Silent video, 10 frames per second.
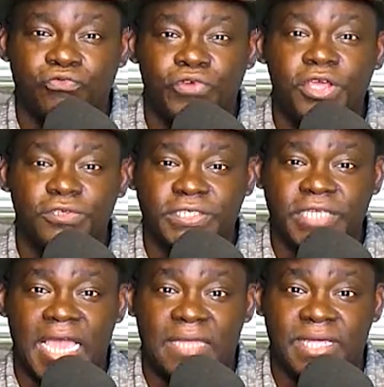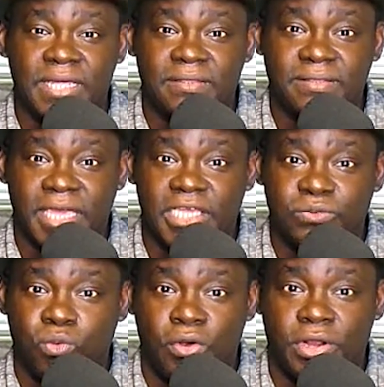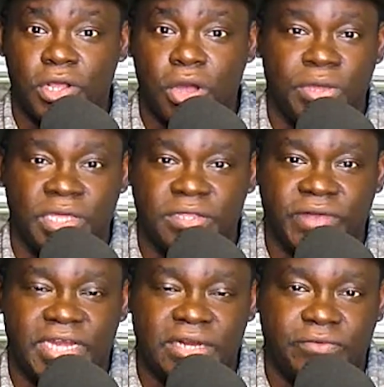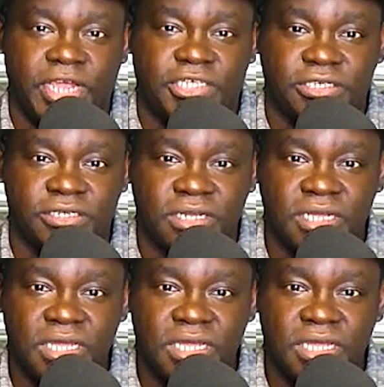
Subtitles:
real sign that things weren't going in the right direction.